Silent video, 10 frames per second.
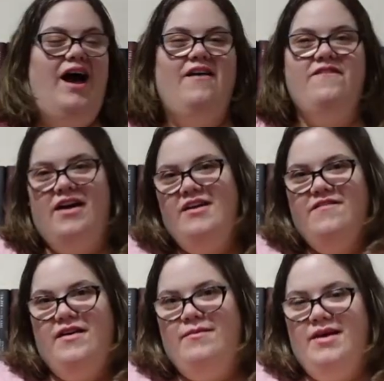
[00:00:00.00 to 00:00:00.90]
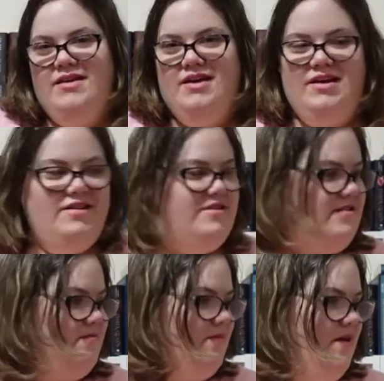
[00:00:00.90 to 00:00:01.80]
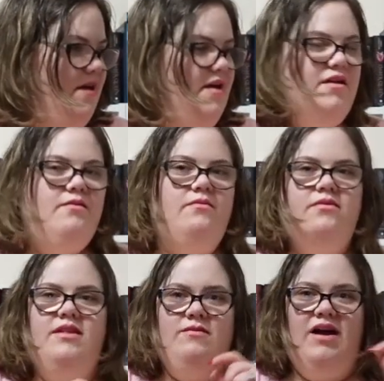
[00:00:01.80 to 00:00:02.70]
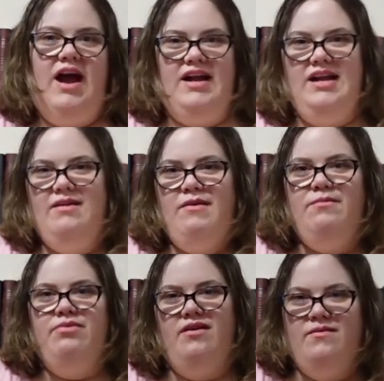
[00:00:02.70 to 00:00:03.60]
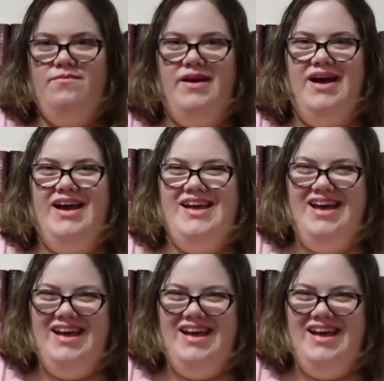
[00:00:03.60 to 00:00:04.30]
I finally found my dice. They were hiding in my prompt bag.